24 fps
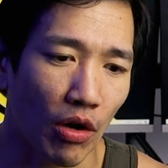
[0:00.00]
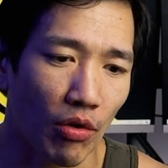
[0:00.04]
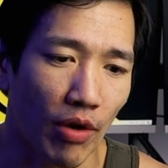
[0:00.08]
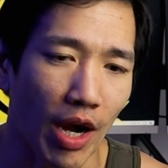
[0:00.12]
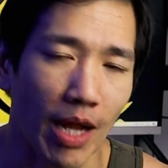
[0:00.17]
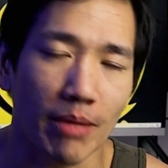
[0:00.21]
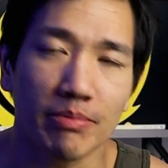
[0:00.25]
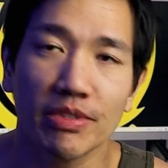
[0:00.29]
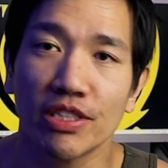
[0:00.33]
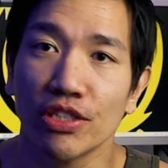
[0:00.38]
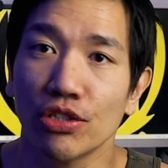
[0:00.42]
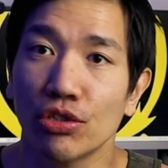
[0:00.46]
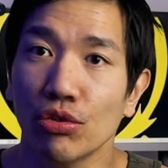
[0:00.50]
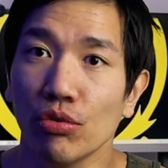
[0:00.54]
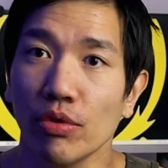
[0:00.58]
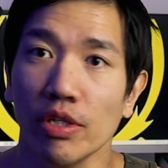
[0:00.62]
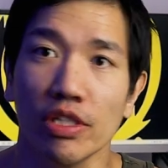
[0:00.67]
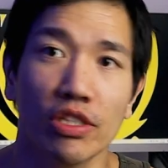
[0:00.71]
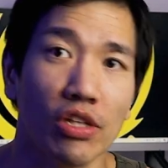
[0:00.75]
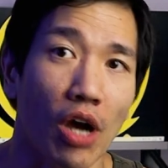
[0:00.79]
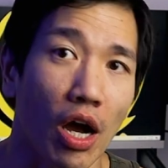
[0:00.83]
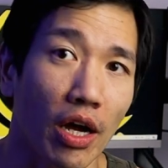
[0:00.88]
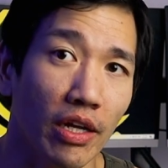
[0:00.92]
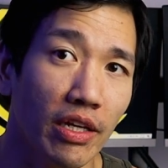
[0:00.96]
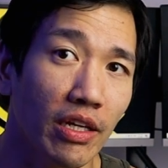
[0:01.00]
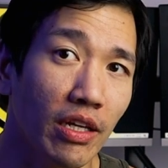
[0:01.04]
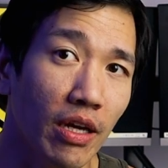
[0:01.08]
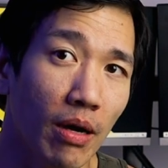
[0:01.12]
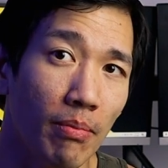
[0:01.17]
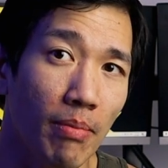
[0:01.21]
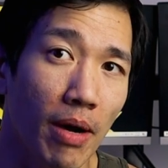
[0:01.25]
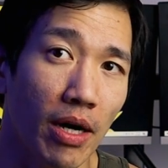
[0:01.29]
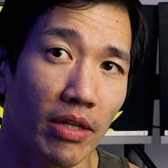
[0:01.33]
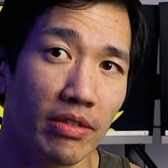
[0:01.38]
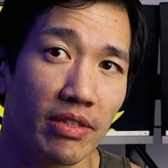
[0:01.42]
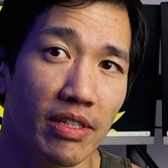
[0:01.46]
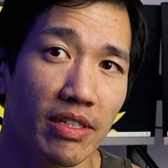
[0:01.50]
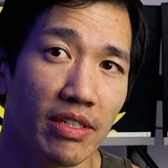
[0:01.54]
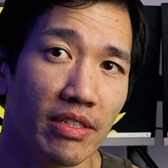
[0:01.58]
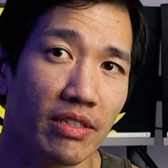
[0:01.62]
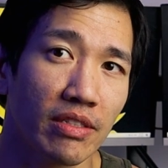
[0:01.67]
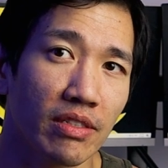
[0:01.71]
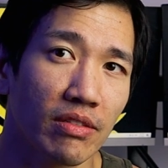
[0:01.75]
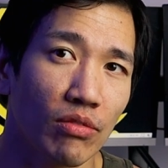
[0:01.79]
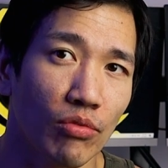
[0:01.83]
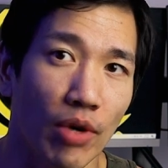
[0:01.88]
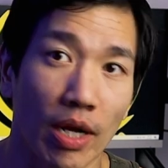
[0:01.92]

Ramsey Dewey talking about this.